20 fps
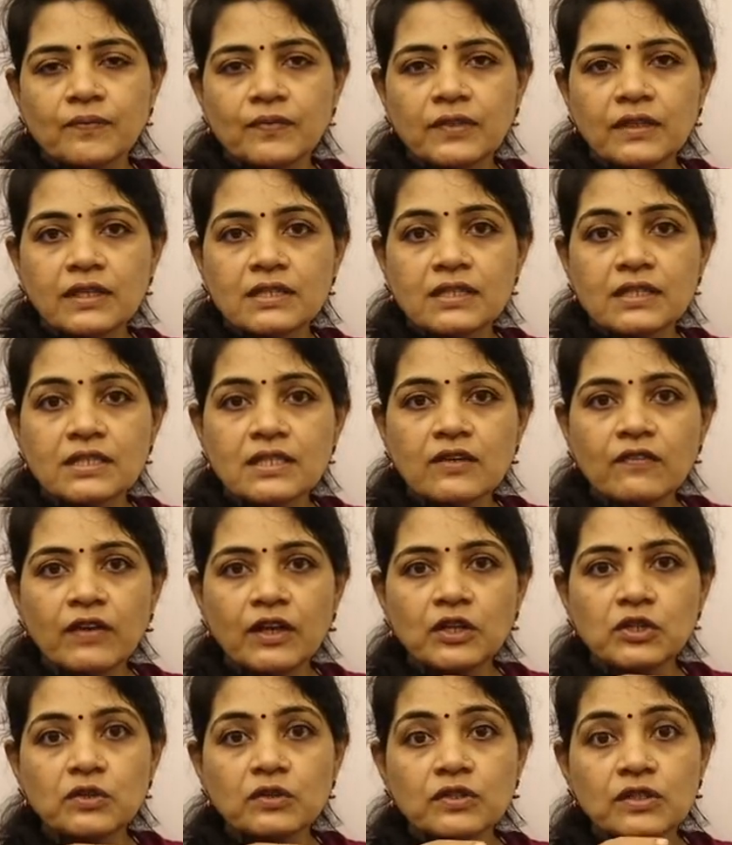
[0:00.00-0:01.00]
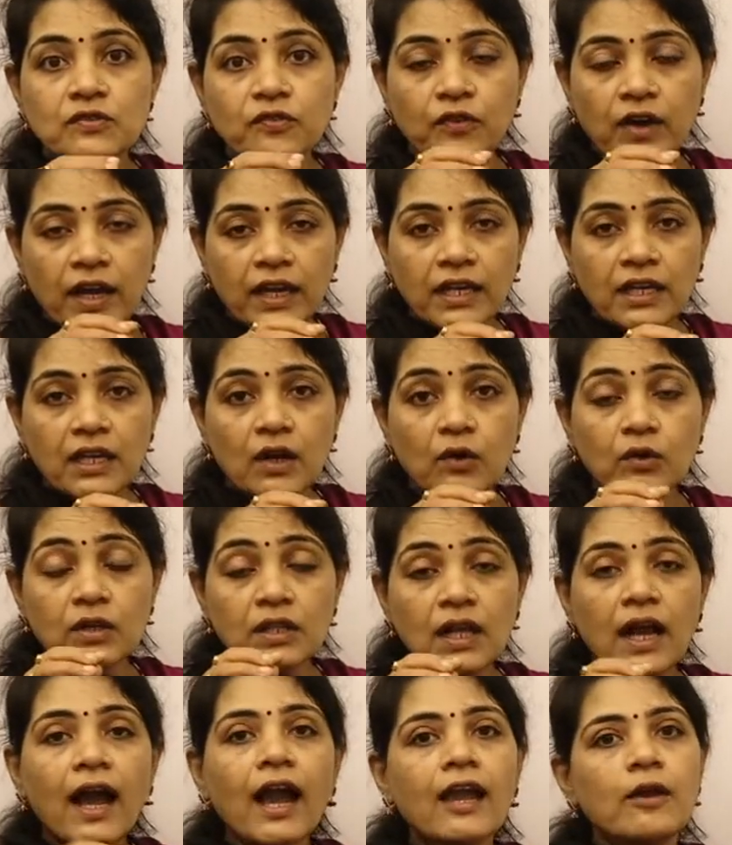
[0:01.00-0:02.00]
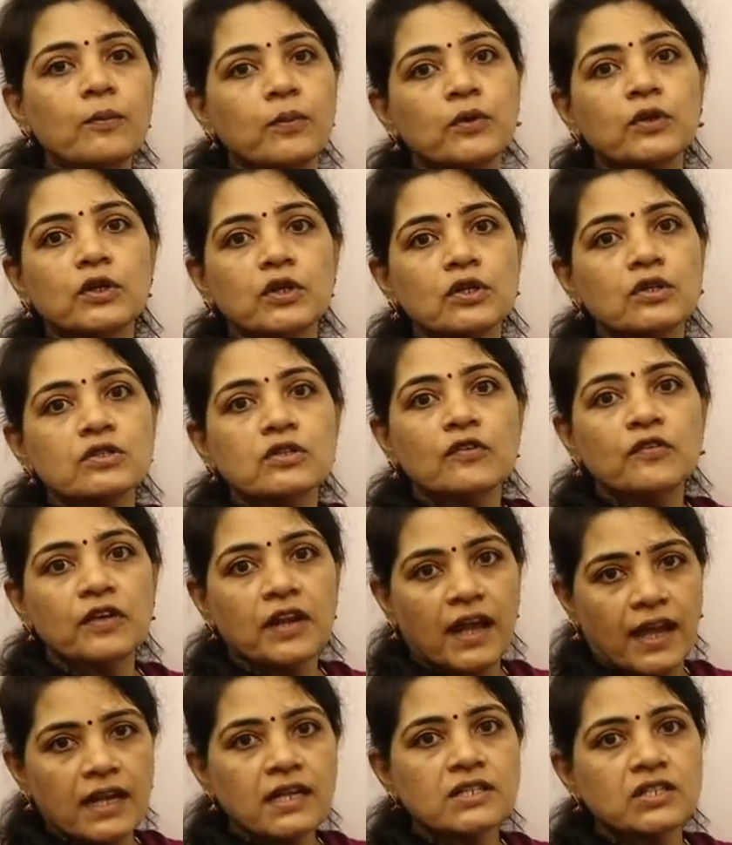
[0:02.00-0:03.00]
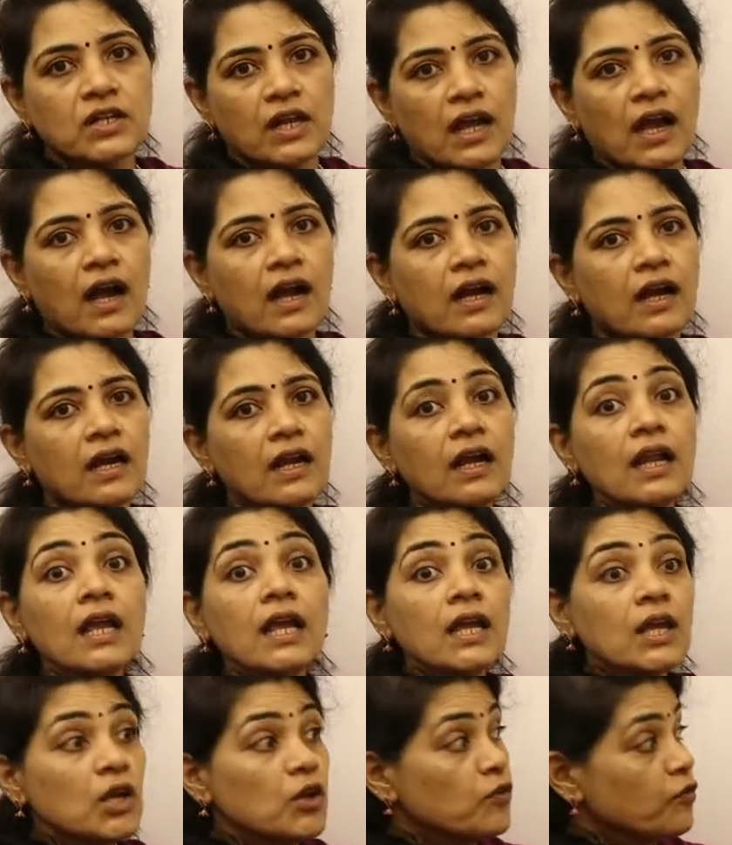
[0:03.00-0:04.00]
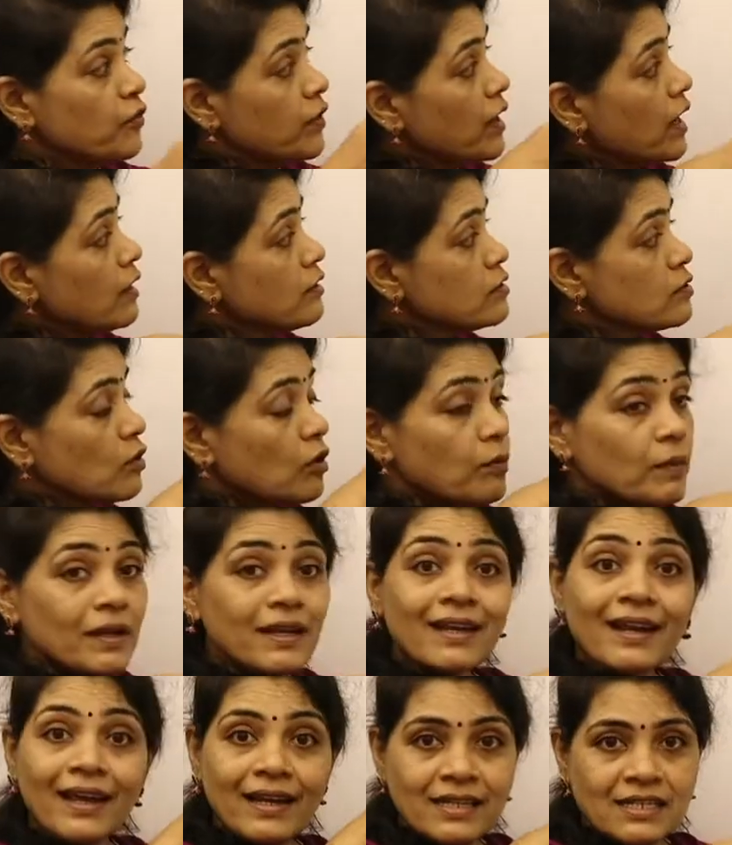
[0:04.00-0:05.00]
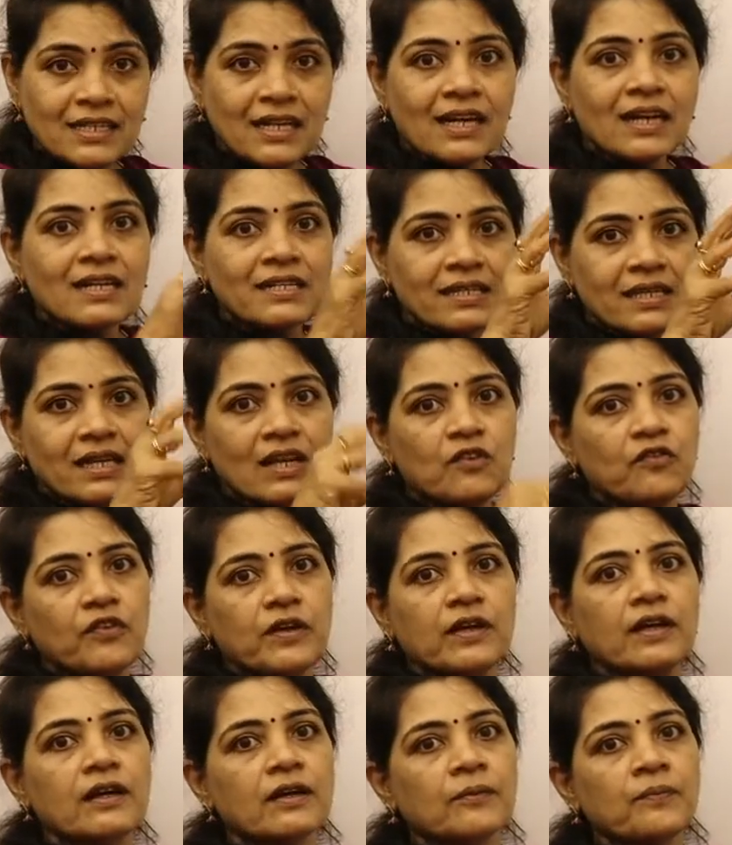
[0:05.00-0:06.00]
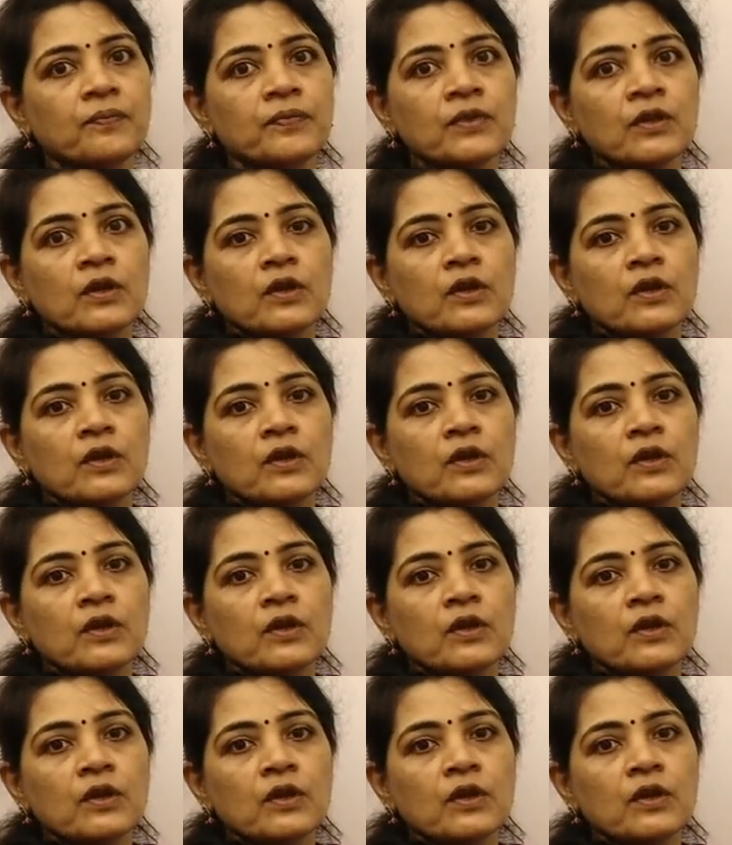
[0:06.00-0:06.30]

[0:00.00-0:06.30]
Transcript: This is a way to find out the hypotenuse of a right triangle if we have so many right triangles in a figure.